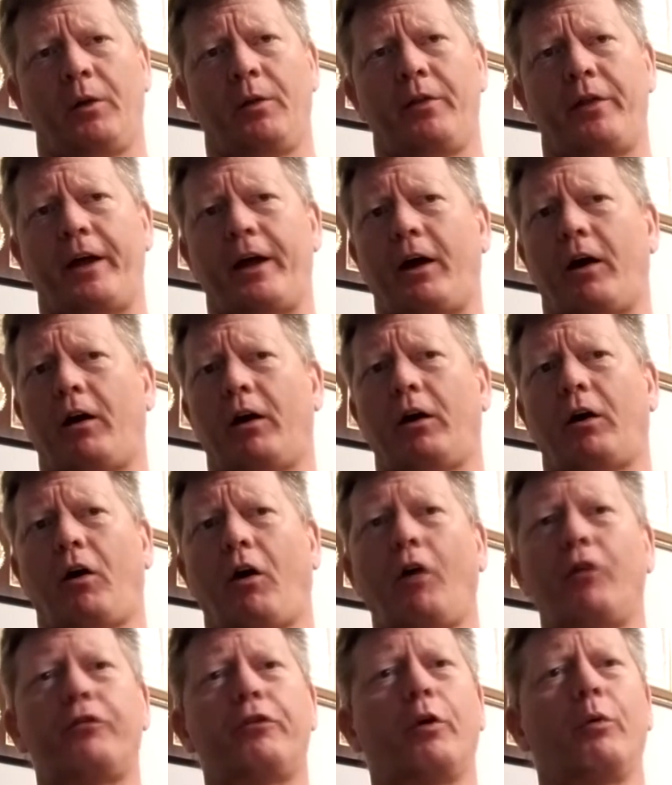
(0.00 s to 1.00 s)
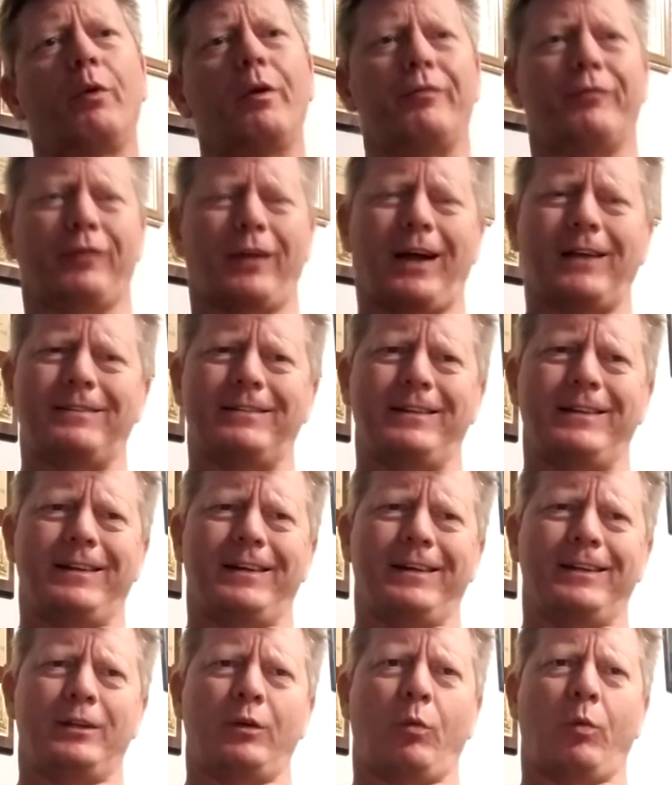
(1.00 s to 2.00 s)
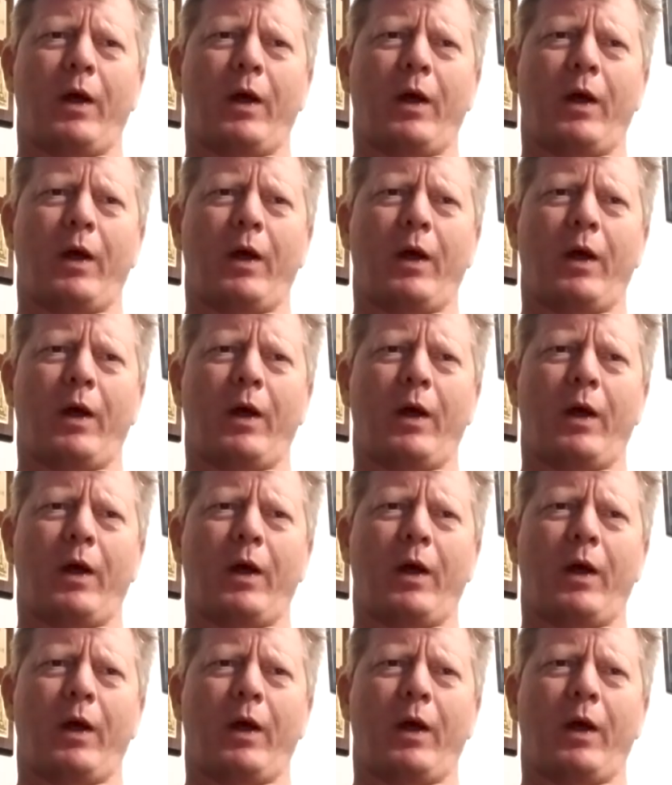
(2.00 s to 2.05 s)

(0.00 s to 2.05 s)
They are also reflected in the